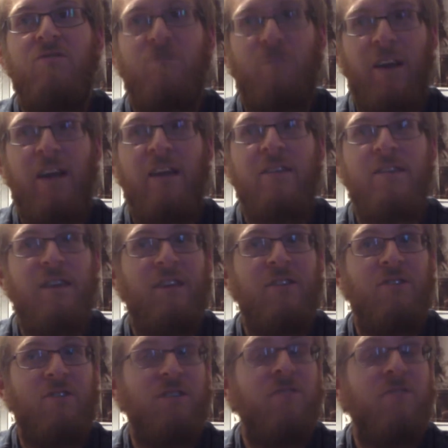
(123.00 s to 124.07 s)
great
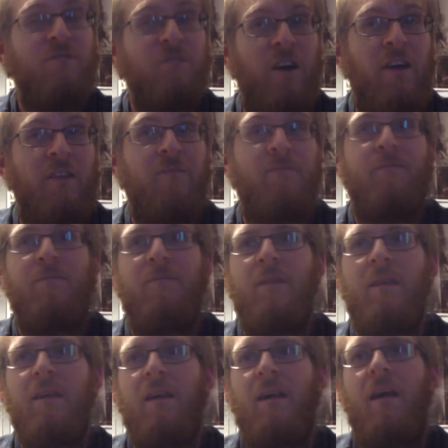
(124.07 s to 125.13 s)
and good fun.
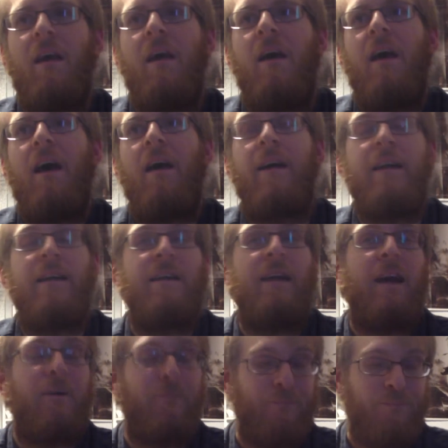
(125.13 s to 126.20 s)
Alright,
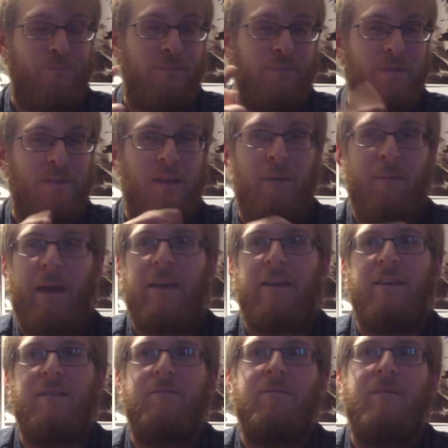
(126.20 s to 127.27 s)
now, the
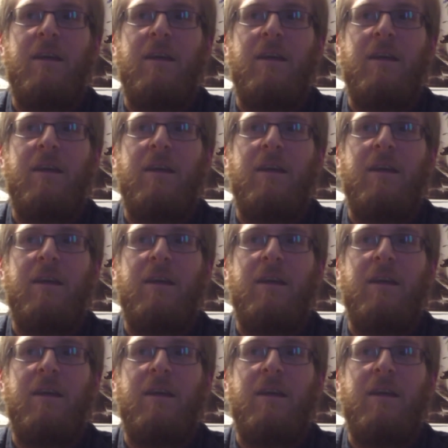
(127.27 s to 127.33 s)
companion.